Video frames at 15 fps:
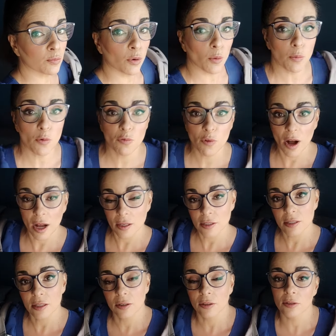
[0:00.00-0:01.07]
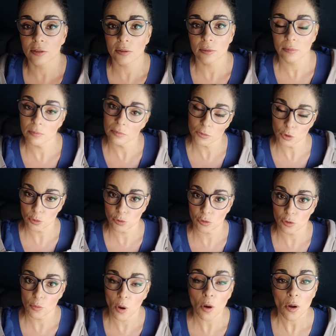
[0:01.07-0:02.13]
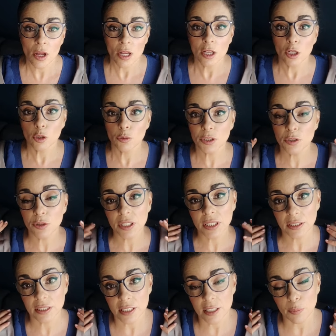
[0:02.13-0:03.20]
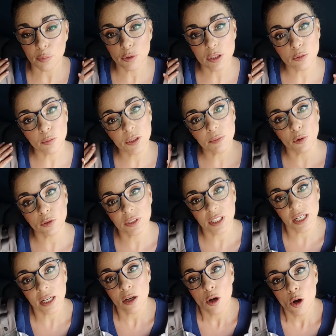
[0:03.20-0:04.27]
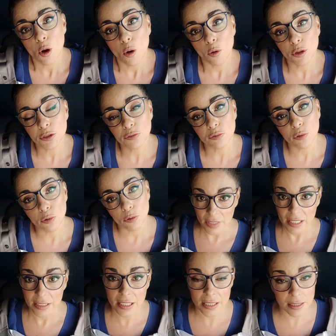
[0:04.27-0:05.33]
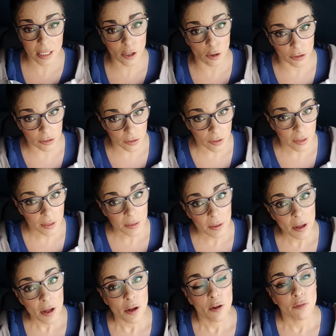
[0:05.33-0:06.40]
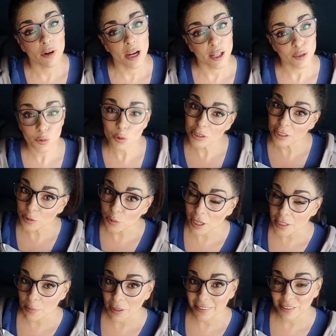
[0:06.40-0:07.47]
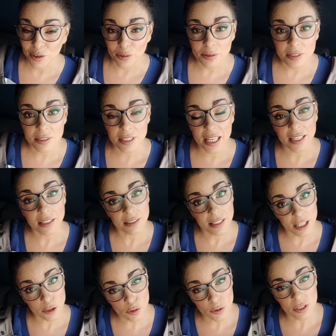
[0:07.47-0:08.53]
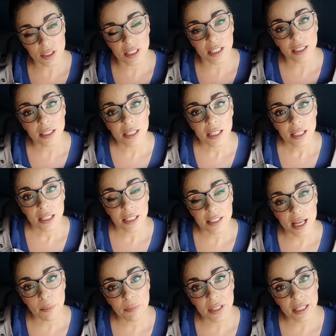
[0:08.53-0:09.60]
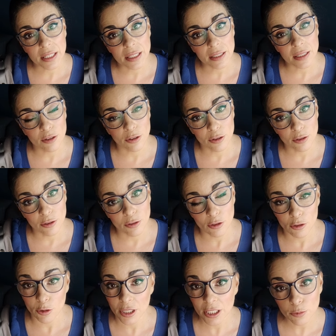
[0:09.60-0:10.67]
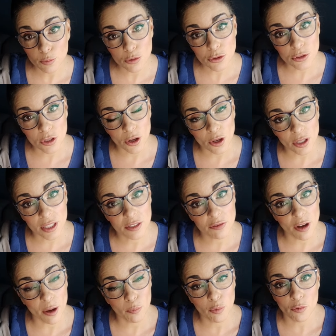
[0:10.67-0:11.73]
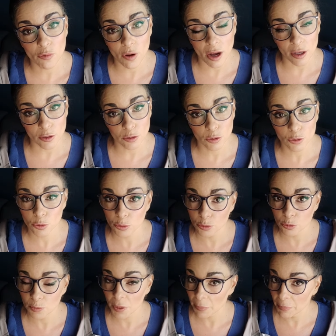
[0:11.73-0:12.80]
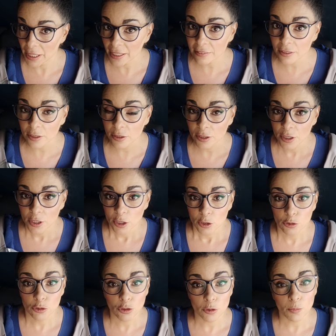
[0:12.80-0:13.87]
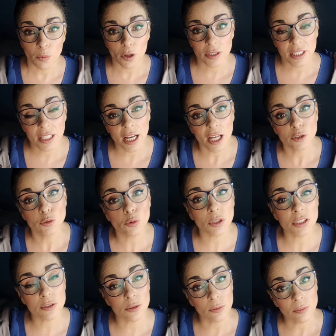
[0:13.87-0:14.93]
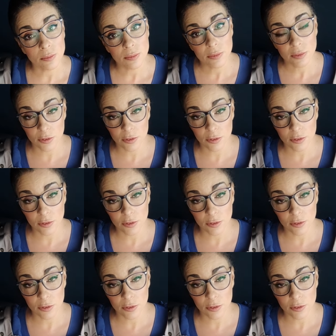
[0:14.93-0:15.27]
By doing so, I create additional support lines that secure baby on both sides of his body, keeping him well centered. All there is left to do now is to adjust and add the booster kit that will allow us to carry a newborn in this baby carrier.